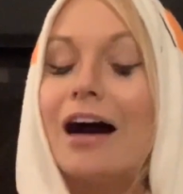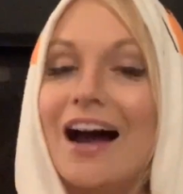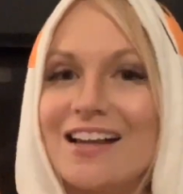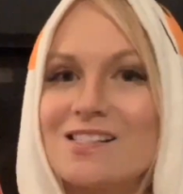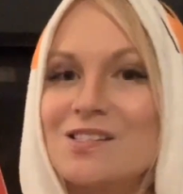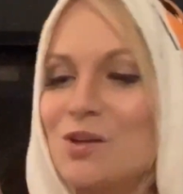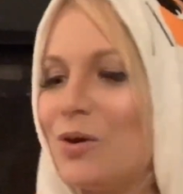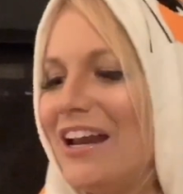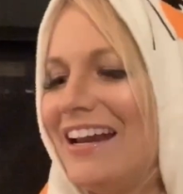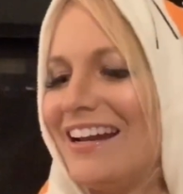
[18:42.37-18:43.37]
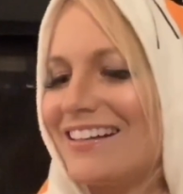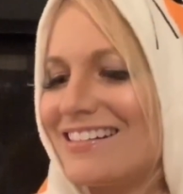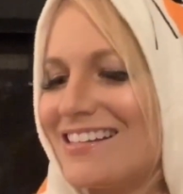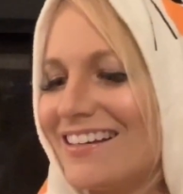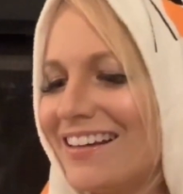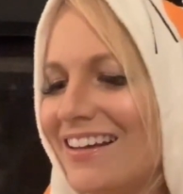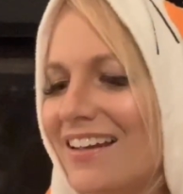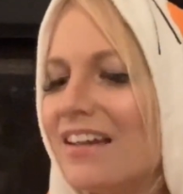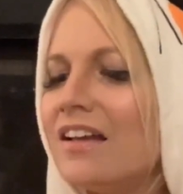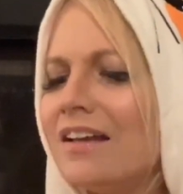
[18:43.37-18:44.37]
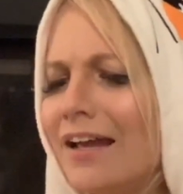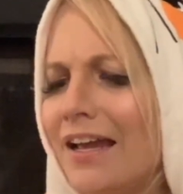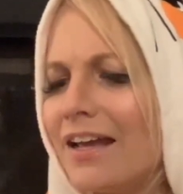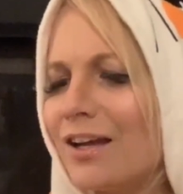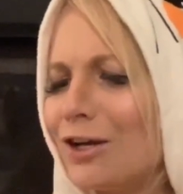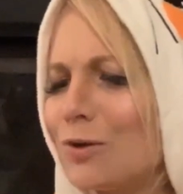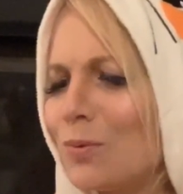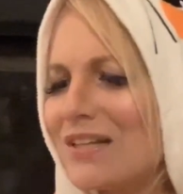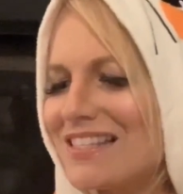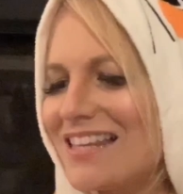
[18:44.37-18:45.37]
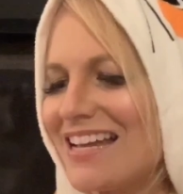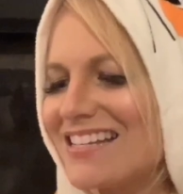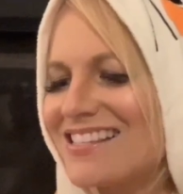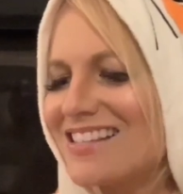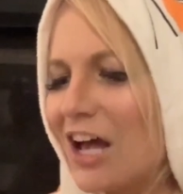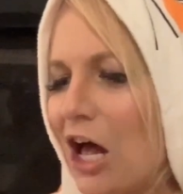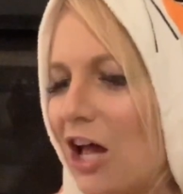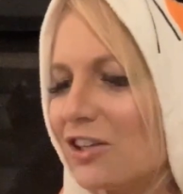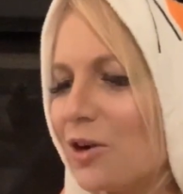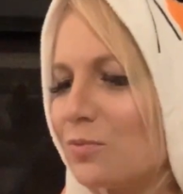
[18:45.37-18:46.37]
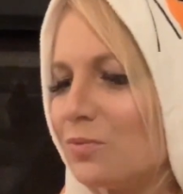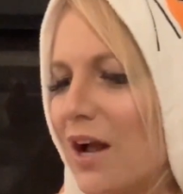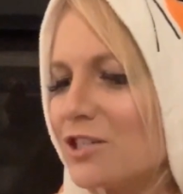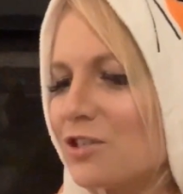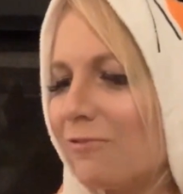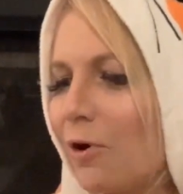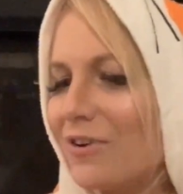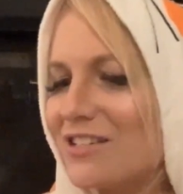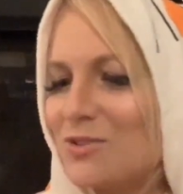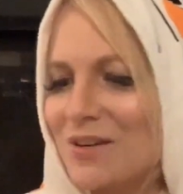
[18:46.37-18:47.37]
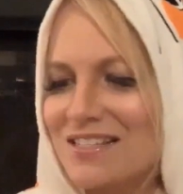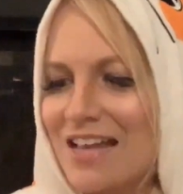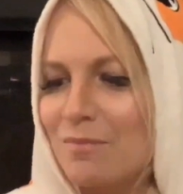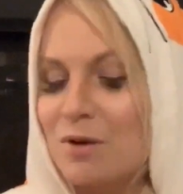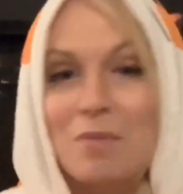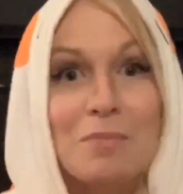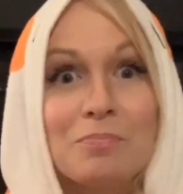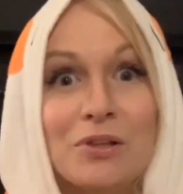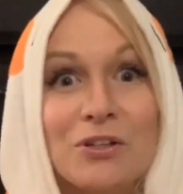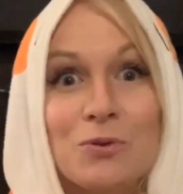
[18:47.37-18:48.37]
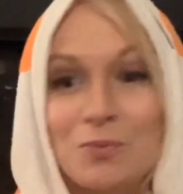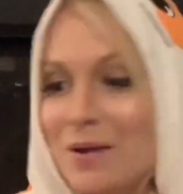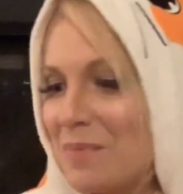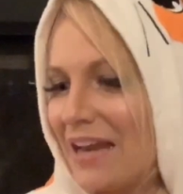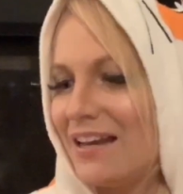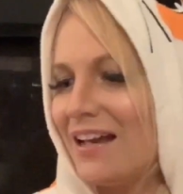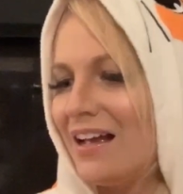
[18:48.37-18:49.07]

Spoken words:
I squeaked. Hey, what's this? Aldo rushed forward to examine my blue ribbon.